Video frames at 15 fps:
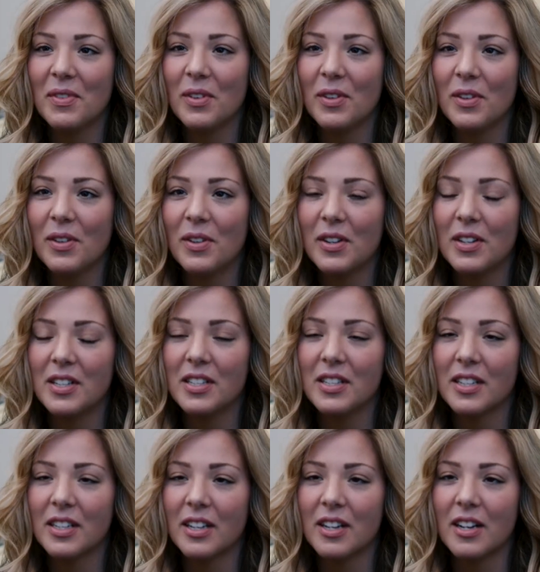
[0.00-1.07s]
and implement
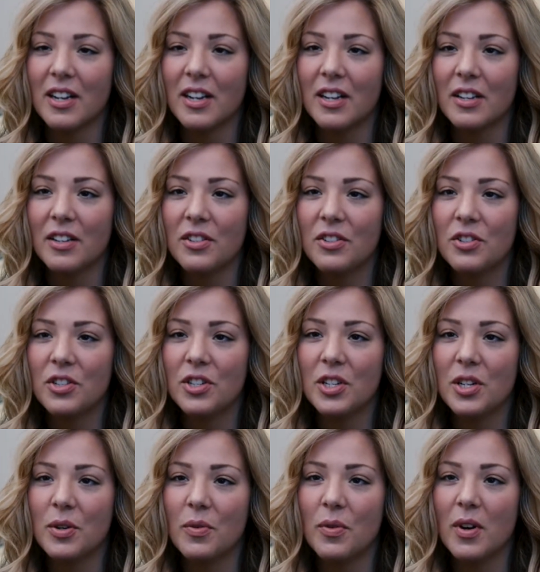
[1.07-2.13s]
every solution
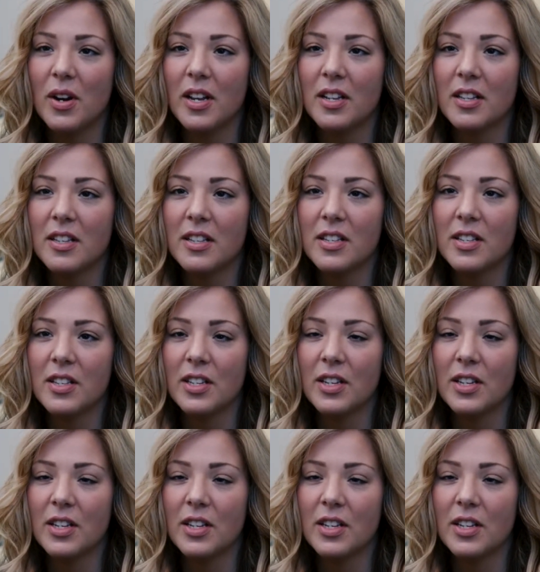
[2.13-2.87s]
possible to achieve